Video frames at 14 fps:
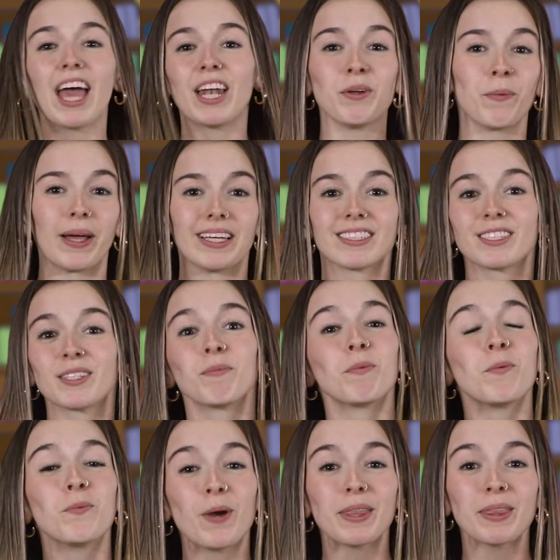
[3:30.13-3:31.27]
Anyways,
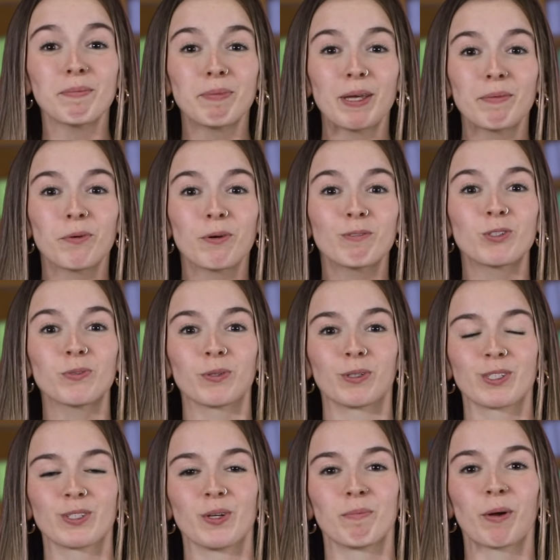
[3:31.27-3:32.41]
when the people of
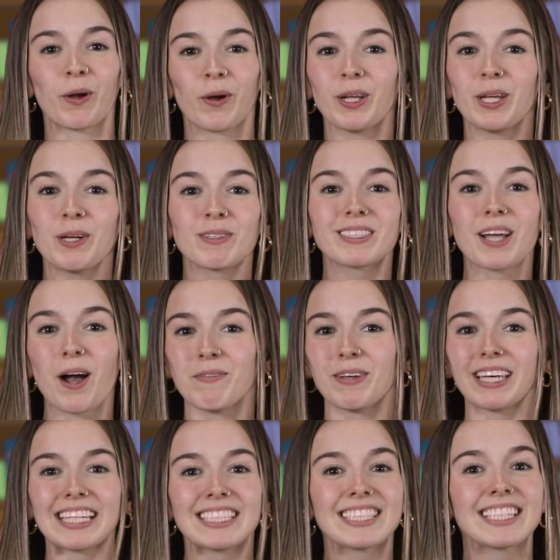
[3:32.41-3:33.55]
Jerusalem heard he was
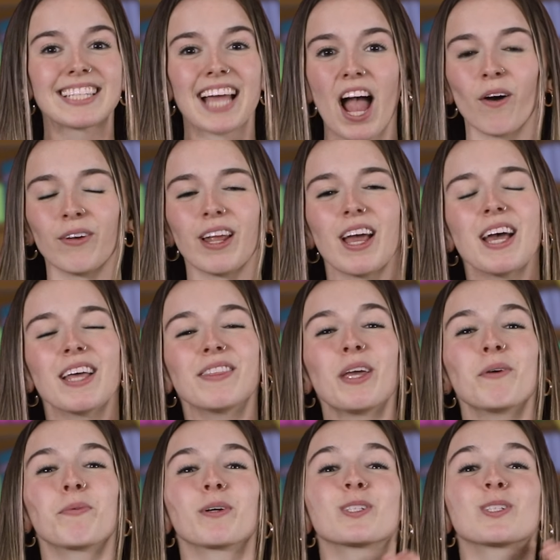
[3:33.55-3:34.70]
coming into town, they
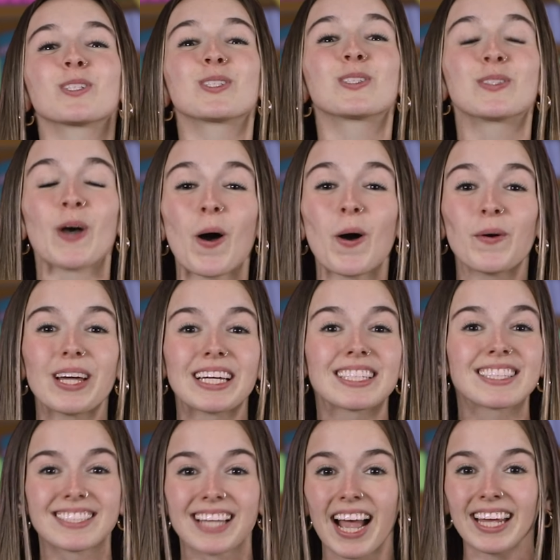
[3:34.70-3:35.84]
were so
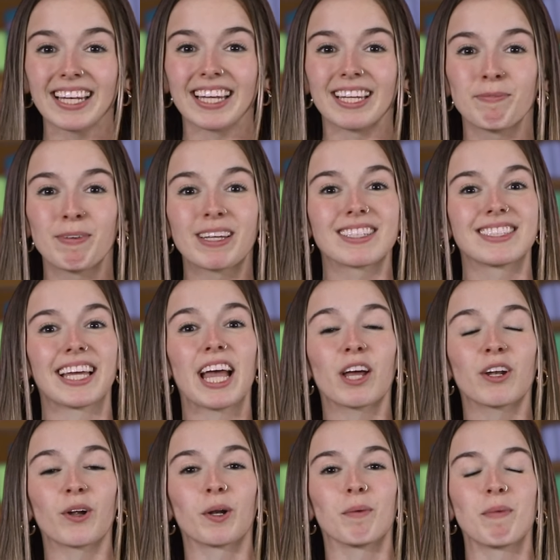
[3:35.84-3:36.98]
excited because they had
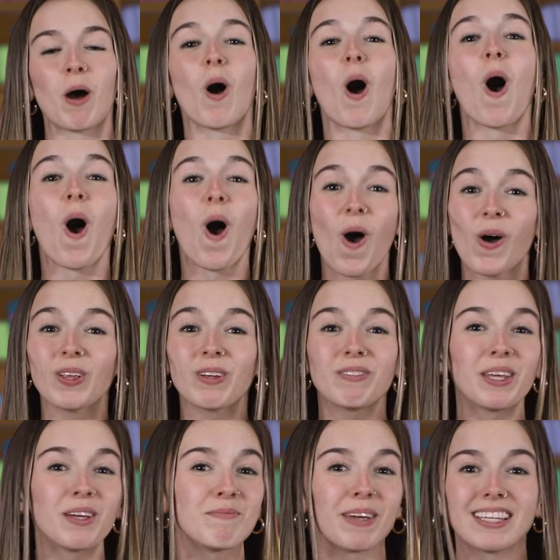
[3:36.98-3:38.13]
heard about all of
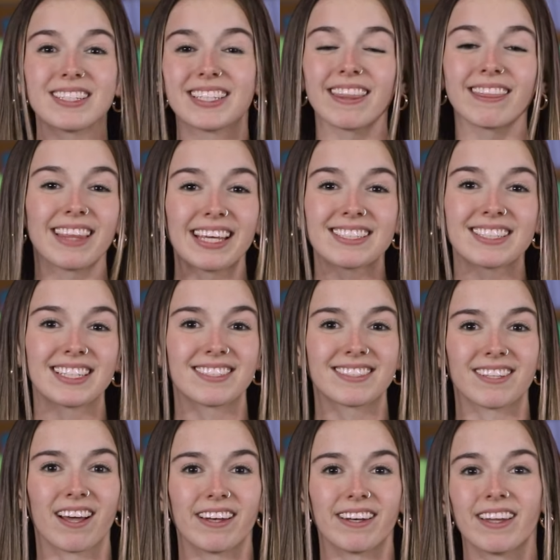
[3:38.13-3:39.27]
the amazing things he's
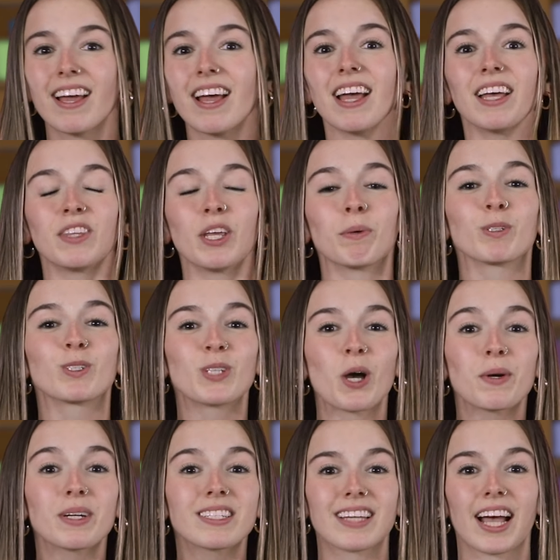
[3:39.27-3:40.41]
done. They were
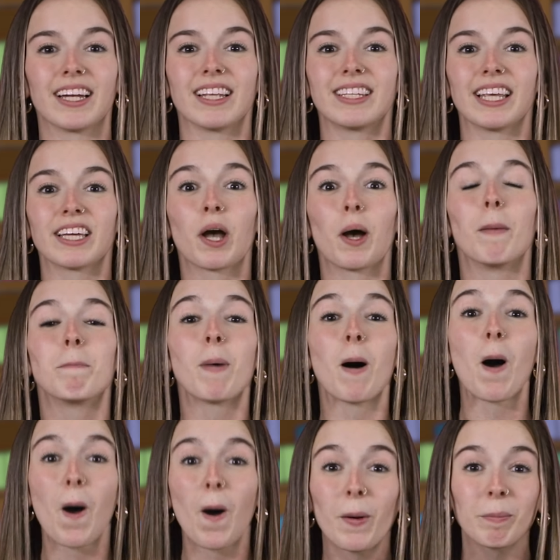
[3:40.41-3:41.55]
so excited they cut
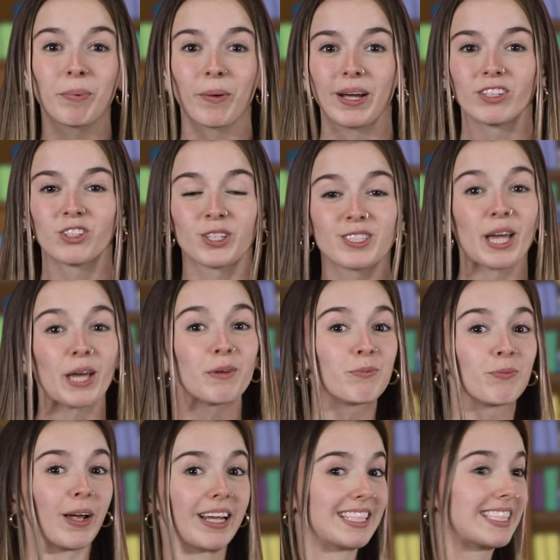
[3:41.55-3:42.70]
palm branches and
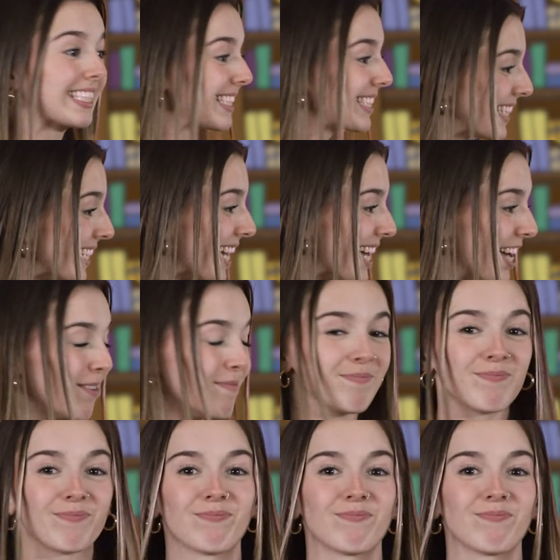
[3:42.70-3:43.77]
ran to see him.